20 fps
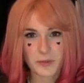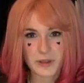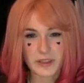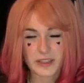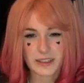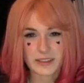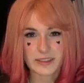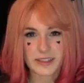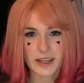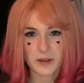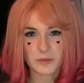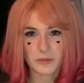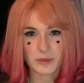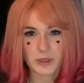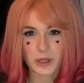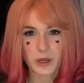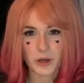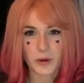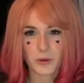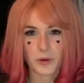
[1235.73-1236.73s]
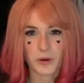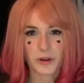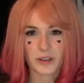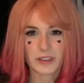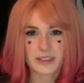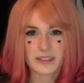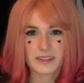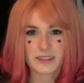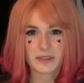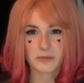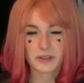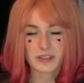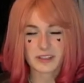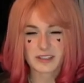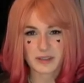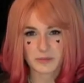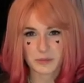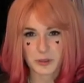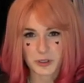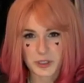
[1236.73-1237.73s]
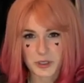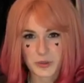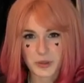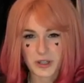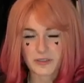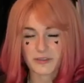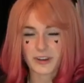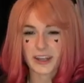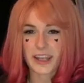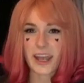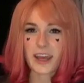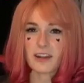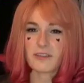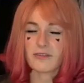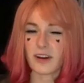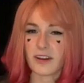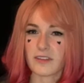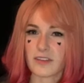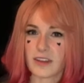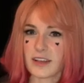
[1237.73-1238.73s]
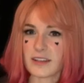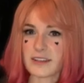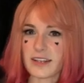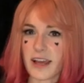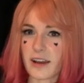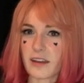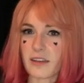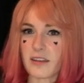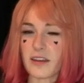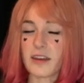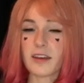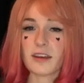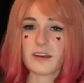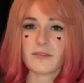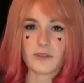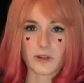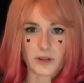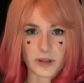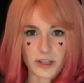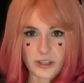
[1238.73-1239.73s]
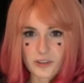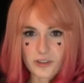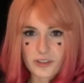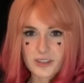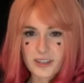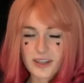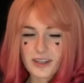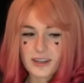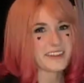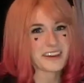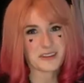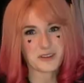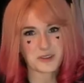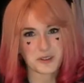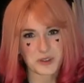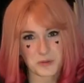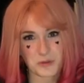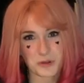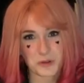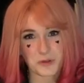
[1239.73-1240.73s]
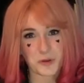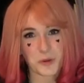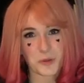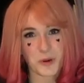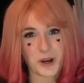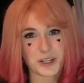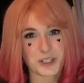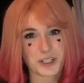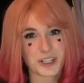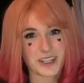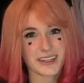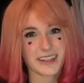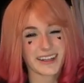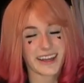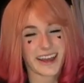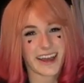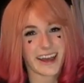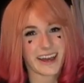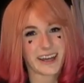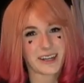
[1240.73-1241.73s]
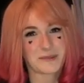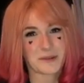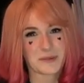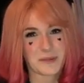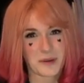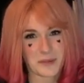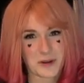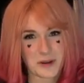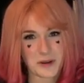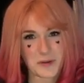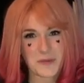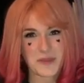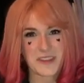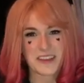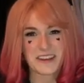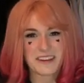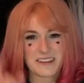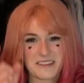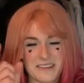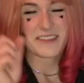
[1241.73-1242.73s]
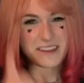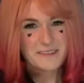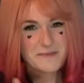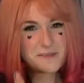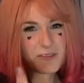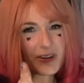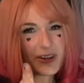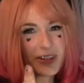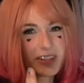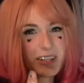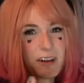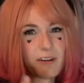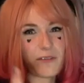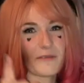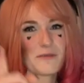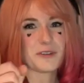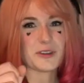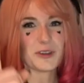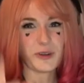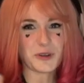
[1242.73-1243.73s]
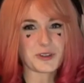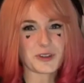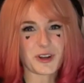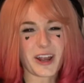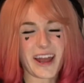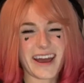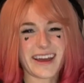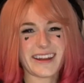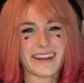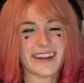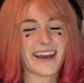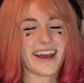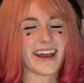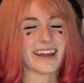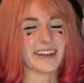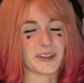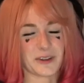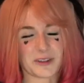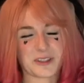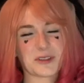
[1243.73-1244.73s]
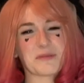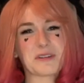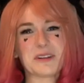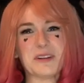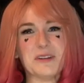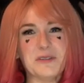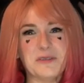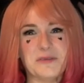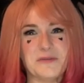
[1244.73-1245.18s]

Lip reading: be linked down below, or at least something similar to it if I can't find the exact thing, if you're interested. Thank you so much for watching, and remember, think for yourself, use your head, and learn something new.